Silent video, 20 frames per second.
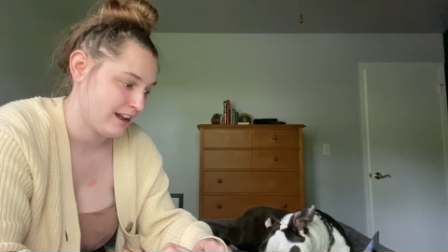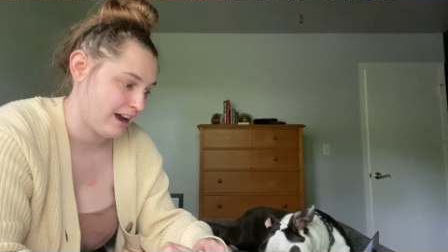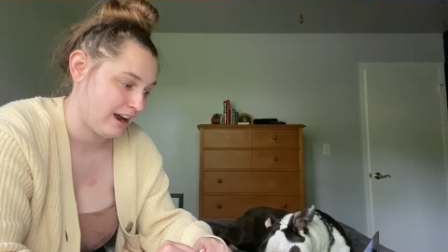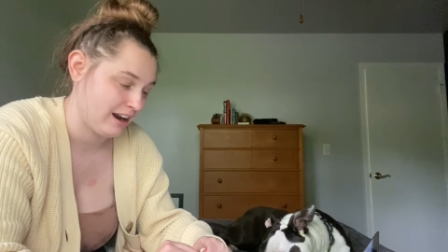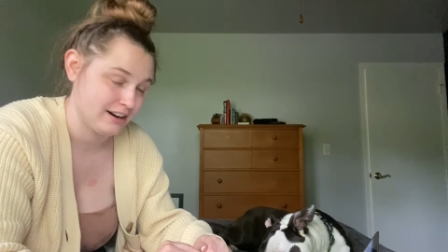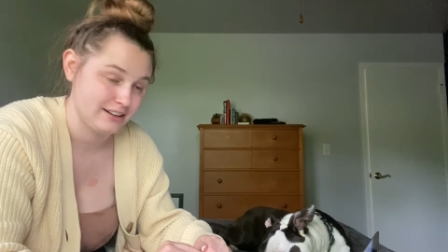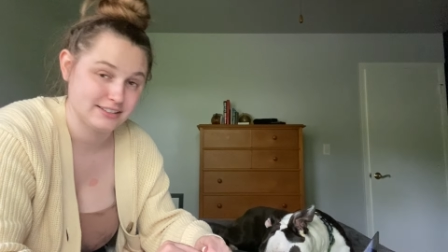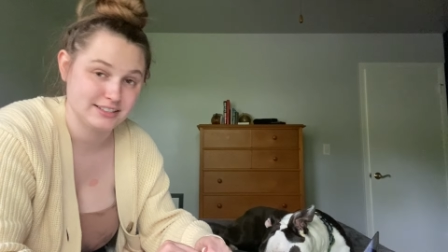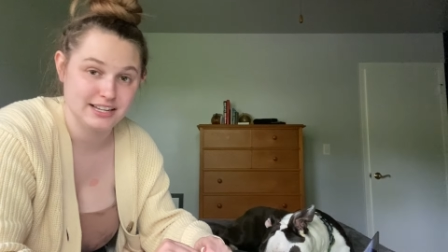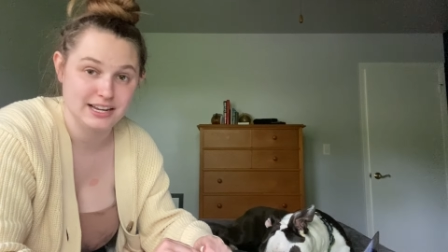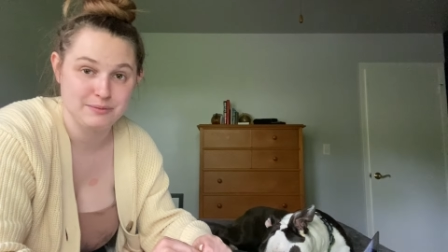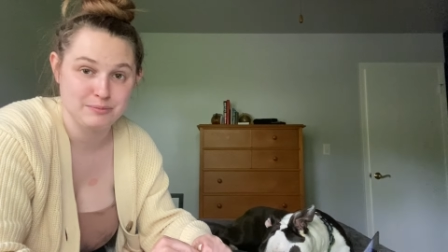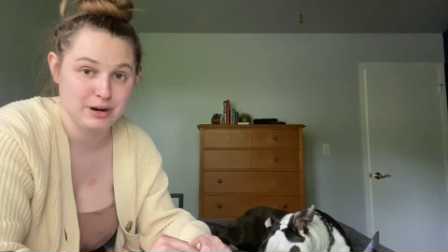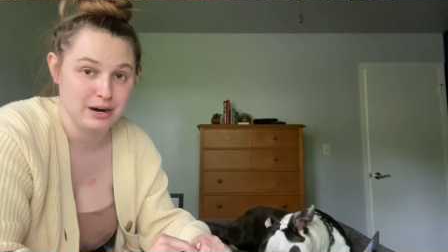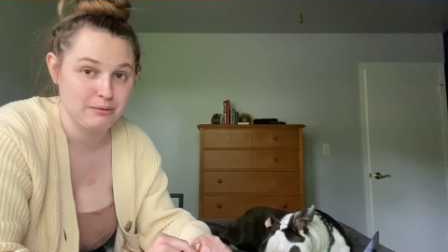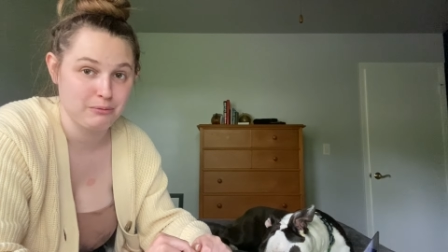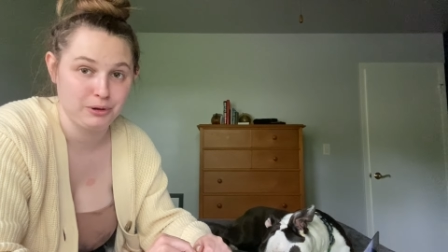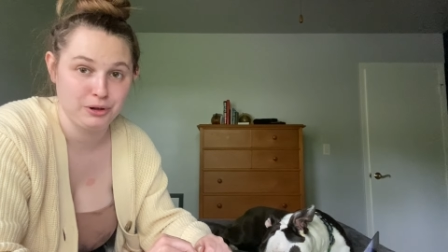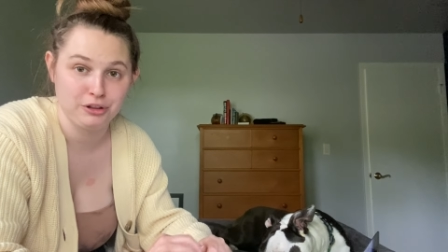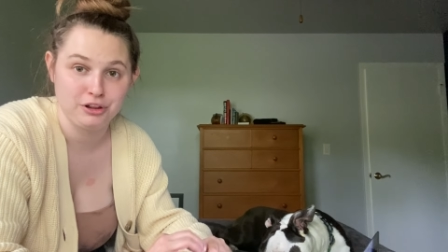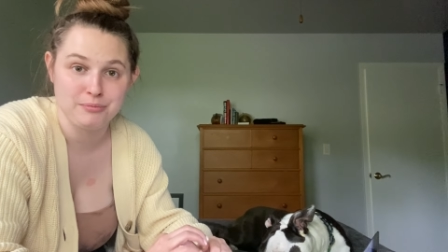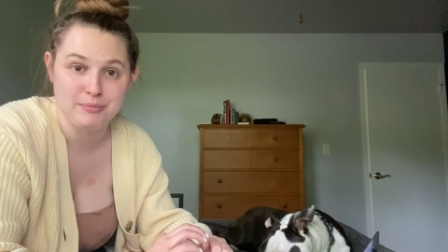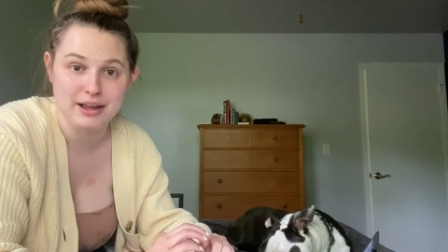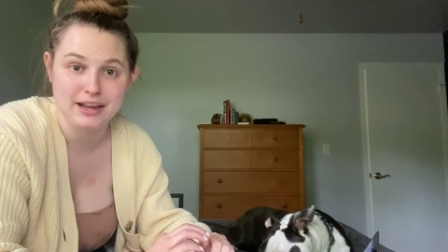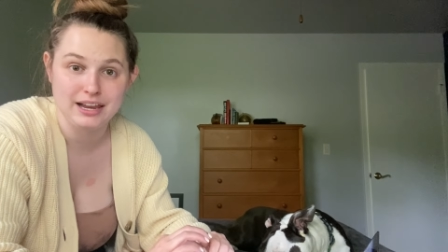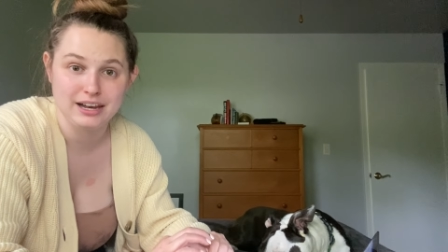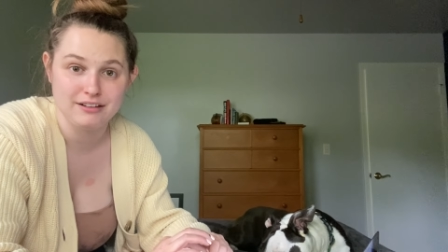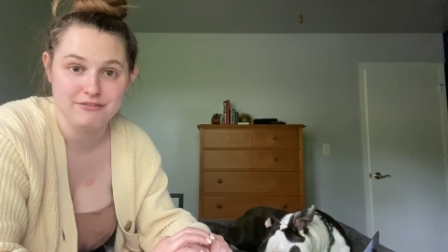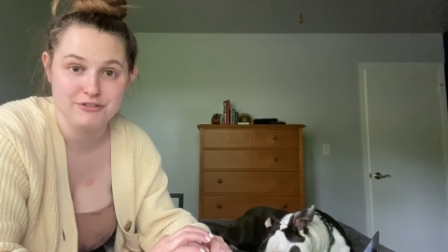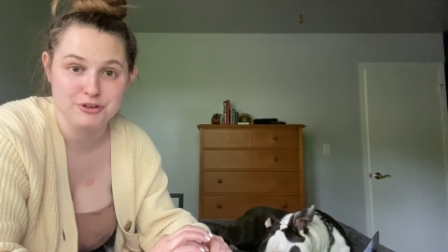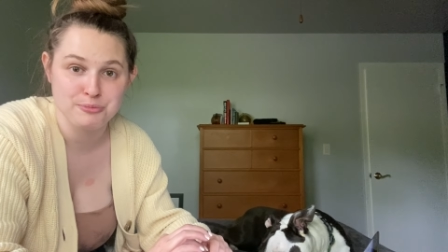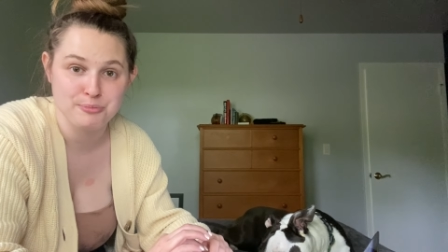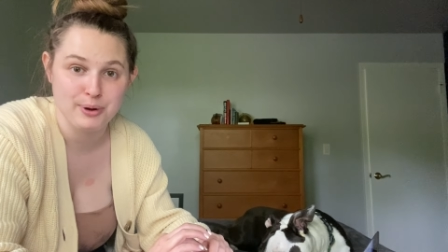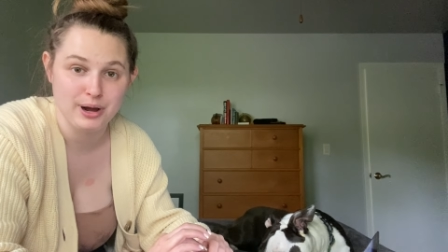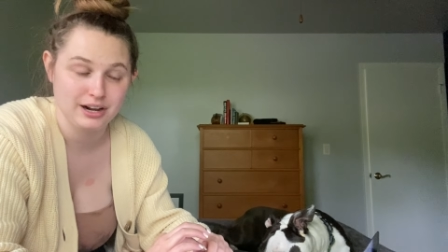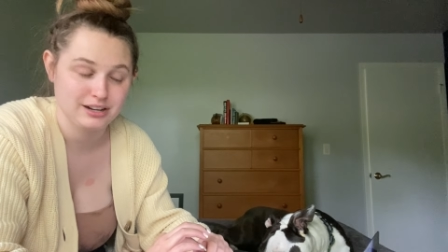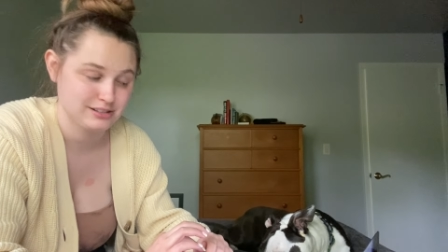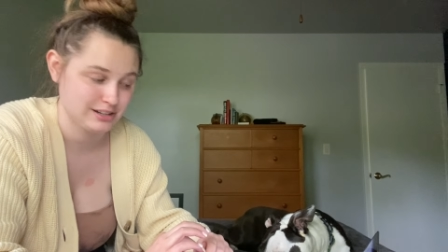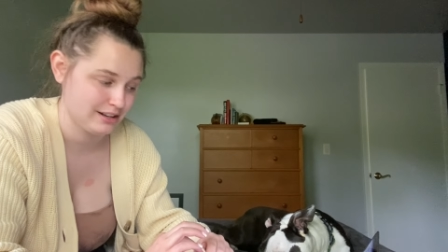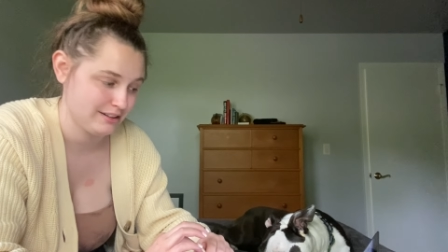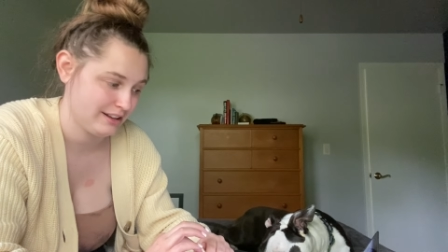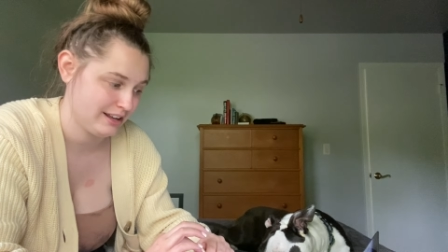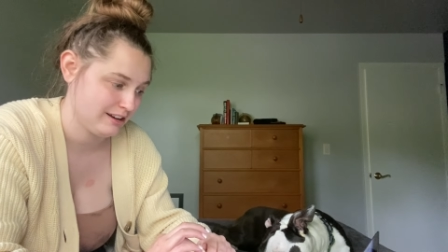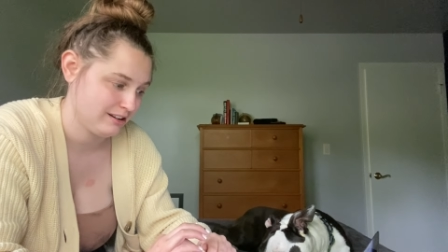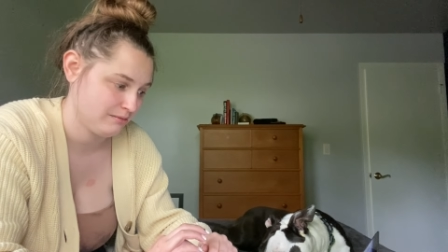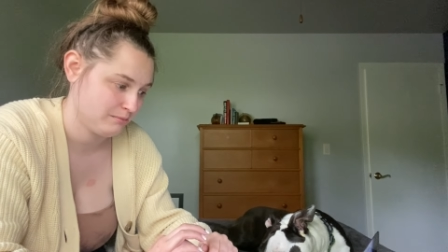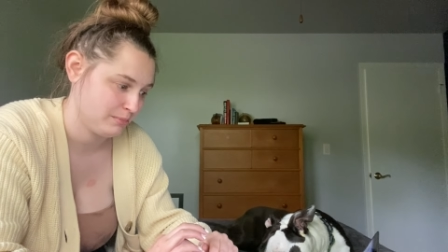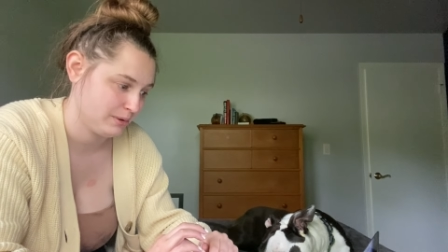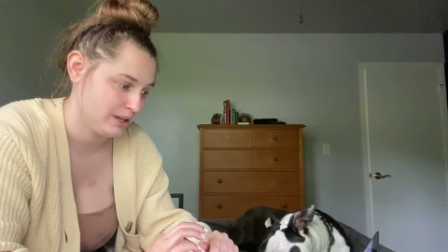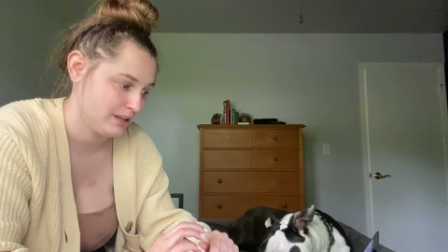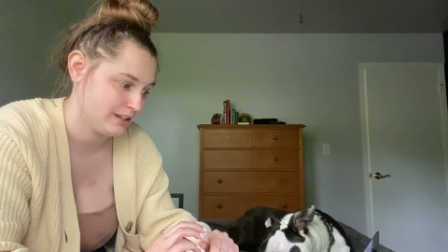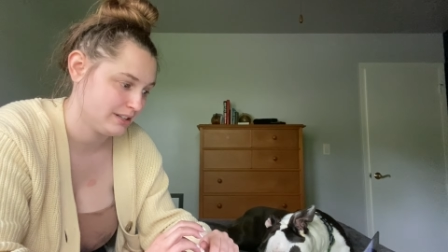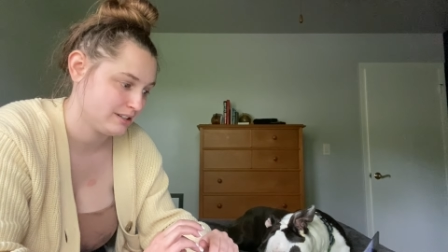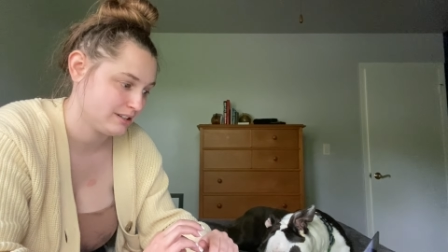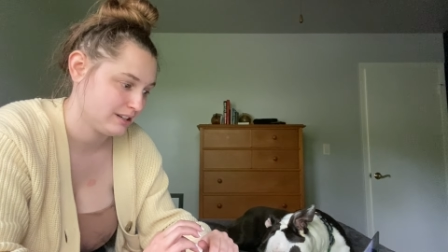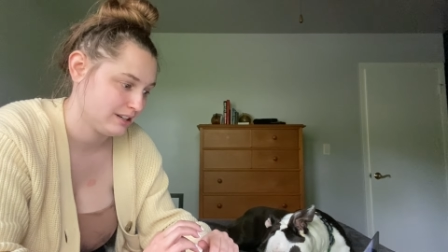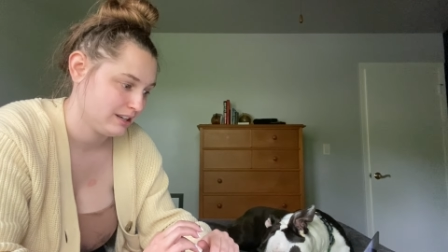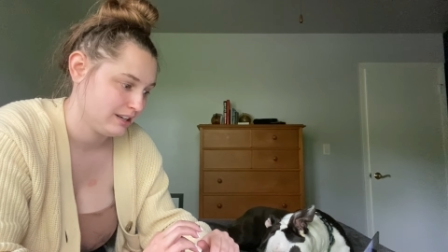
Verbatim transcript: Honestly, I'm probably only making a few bucks on that, but